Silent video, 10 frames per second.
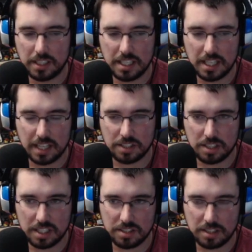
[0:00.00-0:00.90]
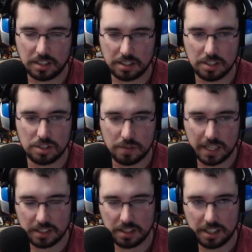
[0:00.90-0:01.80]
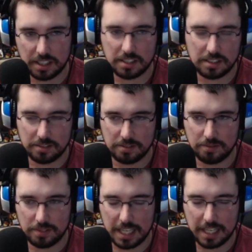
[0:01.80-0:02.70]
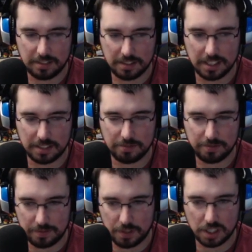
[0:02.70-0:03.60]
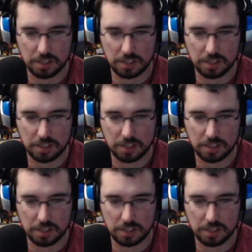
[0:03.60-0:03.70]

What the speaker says: He actually is a good director, and yeah, like fuck you